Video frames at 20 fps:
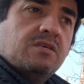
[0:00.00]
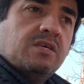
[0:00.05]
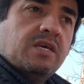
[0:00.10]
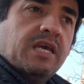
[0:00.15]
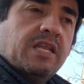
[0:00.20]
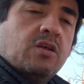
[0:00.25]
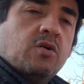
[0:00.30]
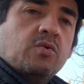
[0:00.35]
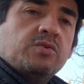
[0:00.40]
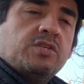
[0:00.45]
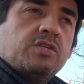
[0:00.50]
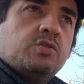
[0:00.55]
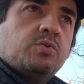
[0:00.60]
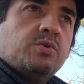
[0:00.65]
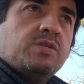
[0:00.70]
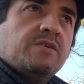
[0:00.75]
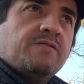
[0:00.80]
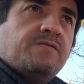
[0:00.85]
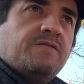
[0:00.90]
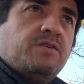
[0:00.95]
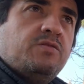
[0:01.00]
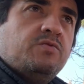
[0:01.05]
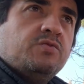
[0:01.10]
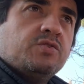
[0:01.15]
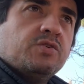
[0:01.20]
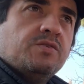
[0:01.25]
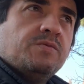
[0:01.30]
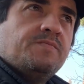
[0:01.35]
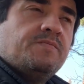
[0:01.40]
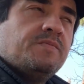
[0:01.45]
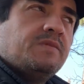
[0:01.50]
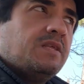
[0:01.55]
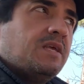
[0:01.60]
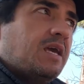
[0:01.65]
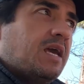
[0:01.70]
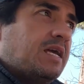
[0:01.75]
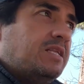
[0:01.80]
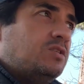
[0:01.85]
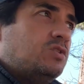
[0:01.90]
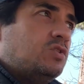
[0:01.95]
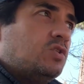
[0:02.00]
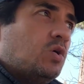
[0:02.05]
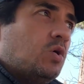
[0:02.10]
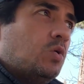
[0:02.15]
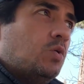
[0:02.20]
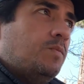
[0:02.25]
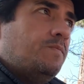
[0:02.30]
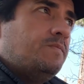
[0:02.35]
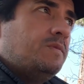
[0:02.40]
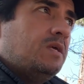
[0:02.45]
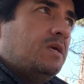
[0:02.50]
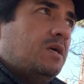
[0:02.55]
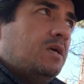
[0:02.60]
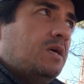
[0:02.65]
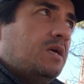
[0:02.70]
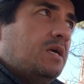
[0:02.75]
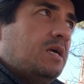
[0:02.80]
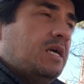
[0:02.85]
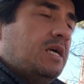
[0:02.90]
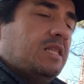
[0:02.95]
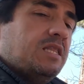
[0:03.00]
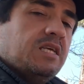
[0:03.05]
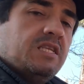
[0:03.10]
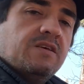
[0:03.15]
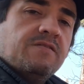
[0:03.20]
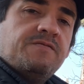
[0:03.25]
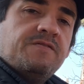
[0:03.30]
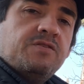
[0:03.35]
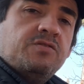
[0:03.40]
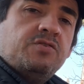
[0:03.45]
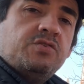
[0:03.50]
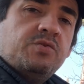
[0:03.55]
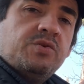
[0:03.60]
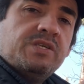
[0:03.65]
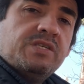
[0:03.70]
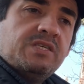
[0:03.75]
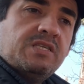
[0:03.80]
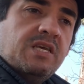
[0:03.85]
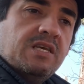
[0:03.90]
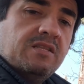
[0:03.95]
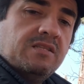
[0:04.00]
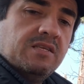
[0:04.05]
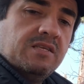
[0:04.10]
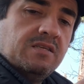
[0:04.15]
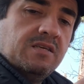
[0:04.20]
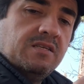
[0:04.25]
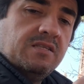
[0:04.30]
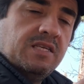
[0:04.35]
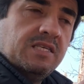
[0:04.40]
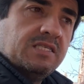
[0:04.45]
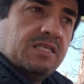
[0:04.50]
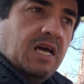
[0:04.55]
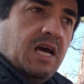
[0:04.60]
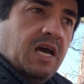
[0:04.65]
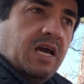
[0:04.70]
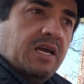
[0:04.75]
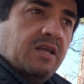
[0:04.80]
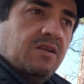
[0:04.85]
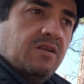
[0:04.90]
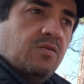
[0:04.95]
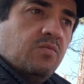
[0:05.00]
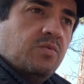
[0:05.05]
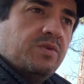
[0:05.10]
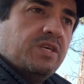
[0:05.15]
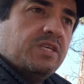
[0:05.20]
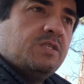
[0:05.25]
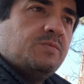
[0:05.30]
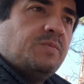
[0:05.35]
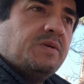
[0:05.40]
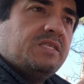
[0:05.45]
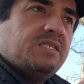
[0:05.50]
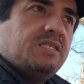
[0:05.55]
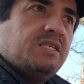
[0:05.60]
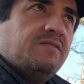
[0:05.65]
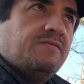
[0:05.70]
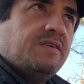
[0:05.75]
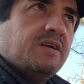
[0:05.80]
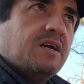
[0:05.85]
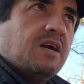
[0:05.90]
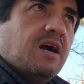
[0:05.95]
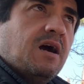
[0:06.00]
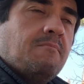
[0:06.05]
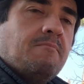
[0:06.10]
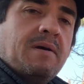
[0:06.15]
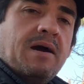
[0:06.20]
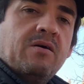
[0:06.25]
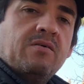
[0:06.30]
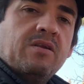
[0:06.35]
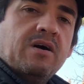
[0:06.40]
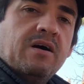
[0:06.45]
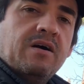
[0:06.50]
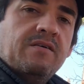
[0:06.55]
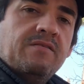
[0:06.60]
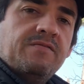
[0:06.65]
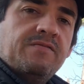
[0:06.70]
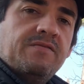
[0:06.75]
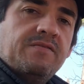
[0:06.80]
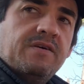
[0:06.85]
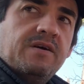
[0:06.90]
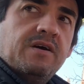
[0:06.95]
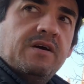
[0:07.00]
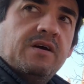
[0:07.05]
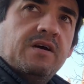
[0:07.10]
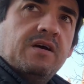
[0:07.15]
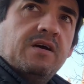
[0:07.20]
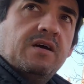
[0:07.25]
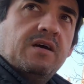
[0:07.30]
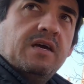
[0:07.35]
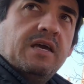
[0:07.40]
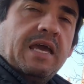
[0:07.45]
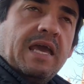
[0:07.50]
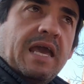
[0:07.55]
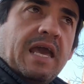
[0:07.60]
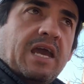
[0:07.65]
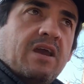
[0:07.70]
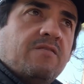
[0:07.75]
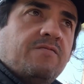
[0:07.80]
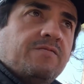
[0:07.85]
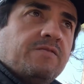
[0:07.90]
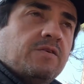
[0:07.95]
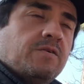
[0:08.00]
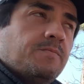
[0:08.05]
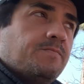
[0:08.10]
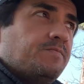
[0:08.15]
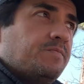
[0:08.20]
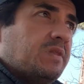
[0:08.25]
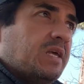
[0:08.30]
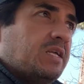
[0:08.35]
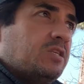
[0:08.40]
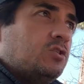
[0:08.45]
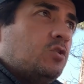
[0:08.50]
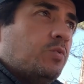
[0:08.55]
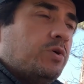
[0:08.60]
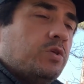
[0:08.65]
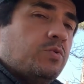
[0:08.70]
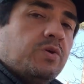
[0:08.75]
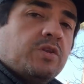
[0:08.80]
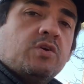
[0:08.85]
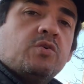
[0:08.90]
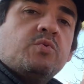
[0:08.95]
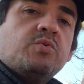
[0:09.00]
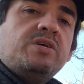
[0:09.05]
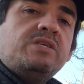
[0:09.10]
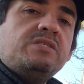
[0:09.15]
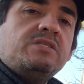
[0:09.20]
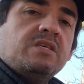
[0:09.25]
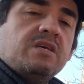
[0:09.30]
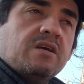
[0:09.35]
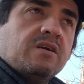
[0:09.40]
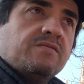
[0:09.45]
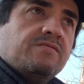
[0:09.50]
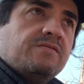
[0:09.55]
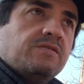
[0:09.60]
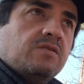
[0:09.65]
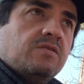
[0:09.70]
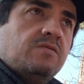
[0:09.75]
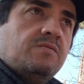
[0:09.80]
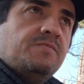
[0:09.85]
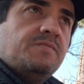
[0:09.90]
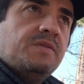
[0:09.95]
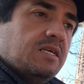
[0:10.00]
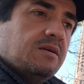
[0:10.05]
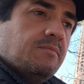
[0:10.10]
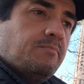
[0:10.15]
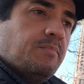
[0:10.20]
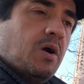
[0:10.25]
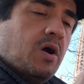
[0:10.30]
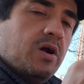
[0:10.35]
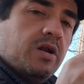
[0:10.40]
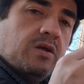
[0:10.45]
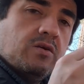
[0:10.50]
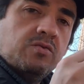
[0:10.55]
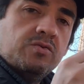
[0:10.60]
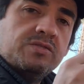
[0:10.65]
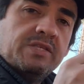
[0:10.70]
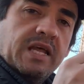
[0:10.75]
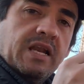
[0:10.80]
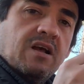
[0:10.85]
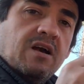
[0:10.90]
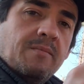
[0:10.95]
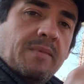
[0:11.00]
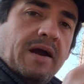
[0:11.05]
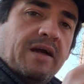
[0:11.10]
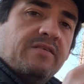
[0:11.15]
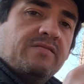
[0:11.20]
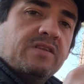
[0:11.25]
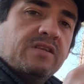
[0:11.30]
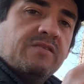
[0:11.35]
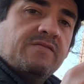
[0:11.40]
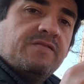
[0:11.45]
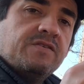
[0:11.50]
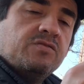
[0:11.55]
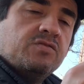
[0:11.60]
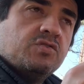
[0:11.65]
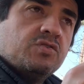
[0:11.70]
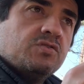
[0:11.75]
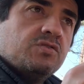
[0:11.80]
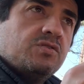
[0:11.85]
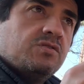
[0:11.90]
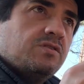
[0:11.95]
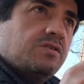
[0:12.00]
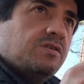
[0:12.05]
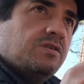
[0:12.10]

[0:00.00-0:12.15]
it goes into a diffuser. And so the diffuser is designed with a specific amount of airflow. And so when you increase the airflow, particles that come out of the diffuser